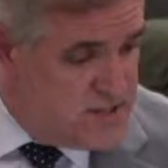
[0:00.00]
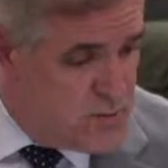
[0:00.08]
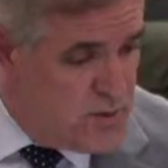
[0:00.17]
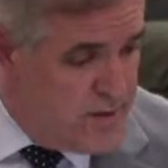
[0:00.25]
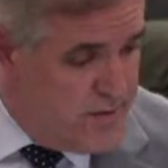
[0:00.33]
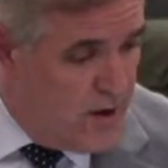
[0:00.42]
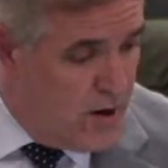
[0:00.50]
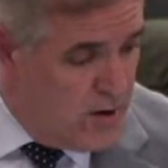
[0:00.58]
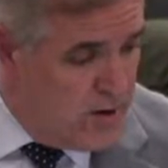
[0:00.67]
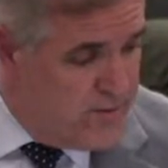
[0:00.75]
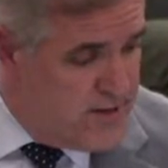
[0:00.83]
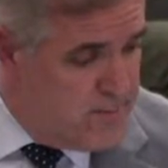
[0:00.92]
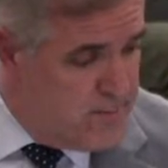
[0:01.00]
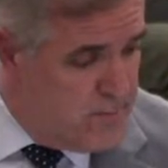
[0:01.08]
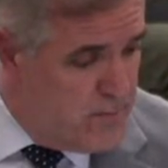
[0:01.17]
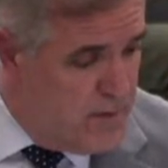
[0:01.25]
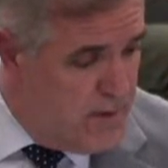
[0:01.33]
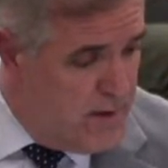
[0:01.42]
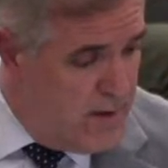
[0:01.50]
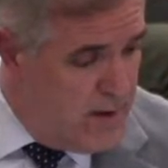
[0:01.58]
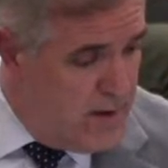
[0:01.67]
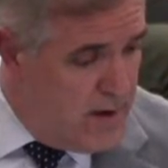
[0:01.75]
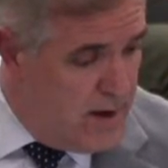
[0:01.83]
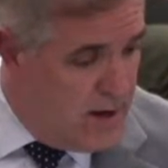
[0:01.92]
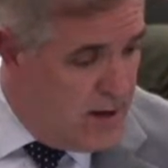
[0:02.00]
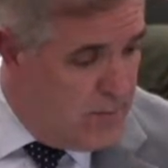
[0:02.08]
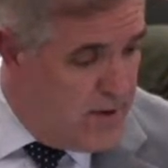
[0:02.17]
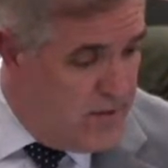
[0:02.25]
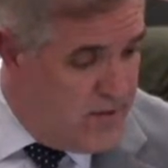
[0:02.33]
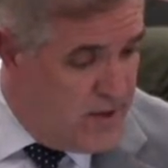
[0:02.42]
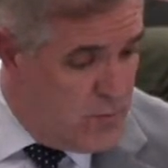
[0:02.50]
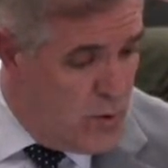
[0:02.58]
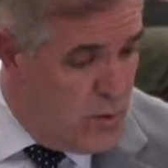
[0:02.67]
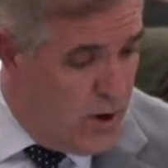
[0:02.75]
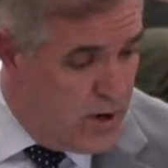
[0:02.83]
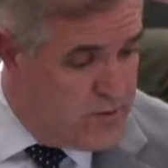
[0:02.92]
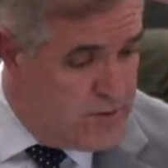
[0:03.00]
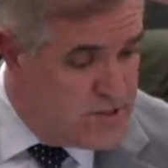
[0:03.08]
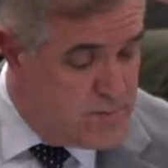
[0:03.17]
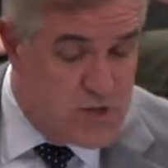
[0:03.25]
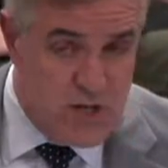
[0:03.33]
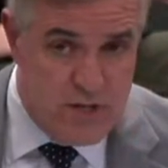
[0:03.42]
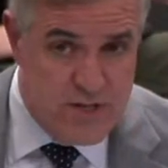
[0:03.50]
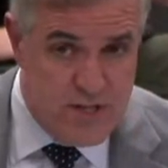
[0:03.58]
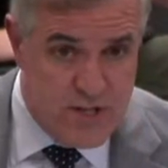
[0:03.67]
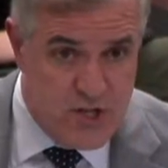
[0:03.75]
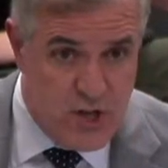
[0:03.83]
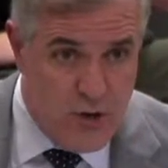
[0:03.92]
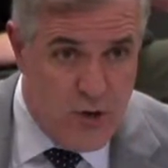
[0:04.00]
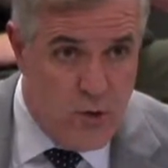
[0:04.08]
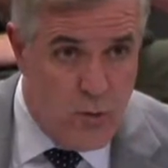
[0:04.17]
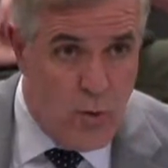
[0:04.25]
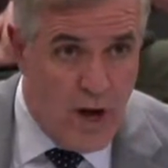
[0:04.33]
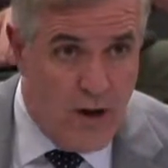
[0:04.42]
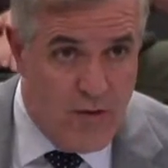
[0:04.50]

this is really the heart of it. And then we'll walk through some charts that show you